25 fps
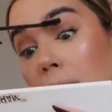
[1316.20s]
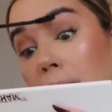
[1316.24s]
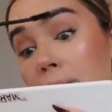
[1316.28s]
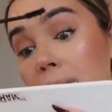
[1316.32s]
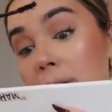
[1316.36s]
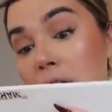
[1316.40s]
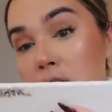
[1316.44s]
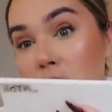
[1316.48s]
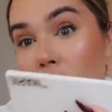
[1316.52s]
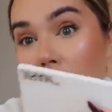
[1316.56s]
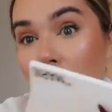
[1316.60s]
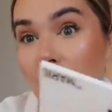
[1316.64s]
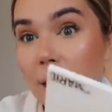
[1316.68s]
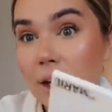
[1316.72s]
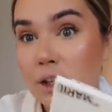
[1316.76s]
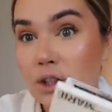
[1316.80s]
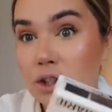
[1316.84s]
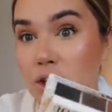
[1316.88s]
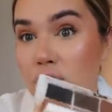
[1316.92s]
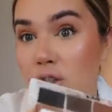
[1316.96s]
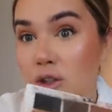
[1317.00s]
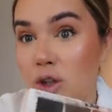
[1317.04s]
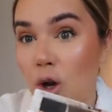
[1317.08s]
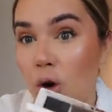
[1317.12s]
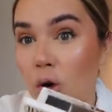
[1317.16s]
makes your
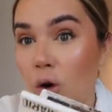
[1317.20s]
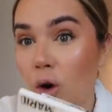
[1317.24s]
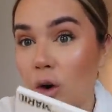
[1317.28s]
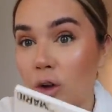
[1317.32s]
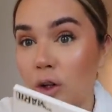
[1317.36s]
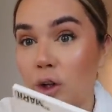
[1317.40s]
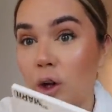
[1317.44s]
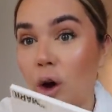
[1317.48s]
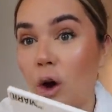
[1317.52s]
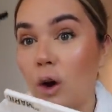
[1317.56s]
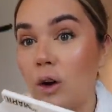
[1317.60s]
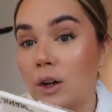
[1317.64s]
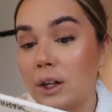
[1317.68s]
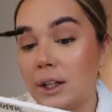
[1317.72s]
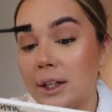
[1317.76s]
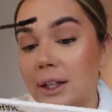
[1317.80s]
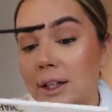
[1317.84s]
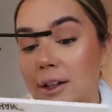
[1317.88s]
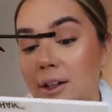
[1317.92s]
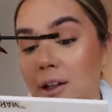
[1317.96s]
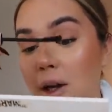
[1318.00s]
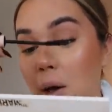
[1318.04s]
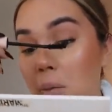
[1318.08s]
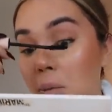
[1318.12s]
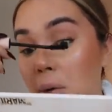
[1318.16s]
eyelashes so long, you only
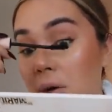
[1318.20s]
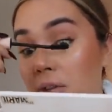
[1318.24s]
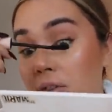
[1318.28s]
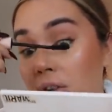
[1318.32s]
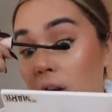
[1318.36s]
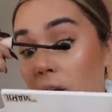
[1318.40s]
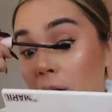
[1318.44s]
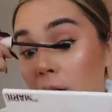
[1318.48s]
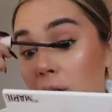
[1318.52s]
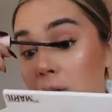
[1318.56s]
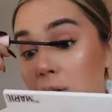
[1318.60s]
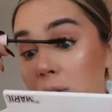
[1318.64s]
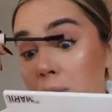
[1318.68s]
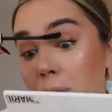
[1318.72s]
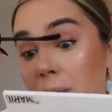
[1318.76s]
need a couple of coats,